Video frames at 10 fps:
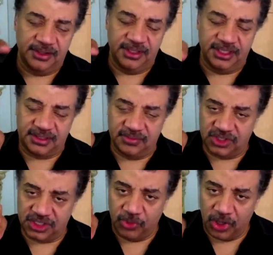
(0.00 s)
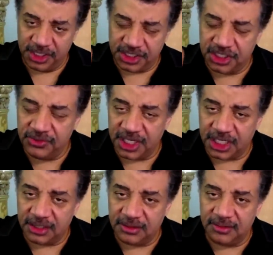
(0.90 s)
this smallest
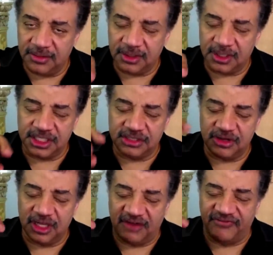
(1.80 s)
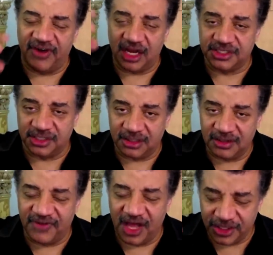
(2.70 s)
unit, consider it like a voxel, a
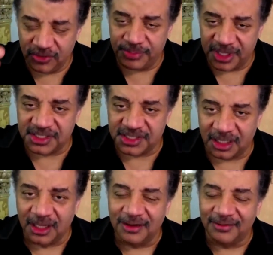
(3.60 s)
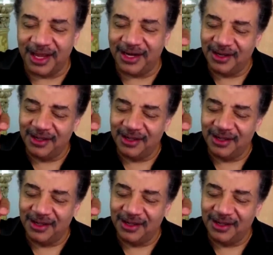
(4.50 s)
volume pixel, right?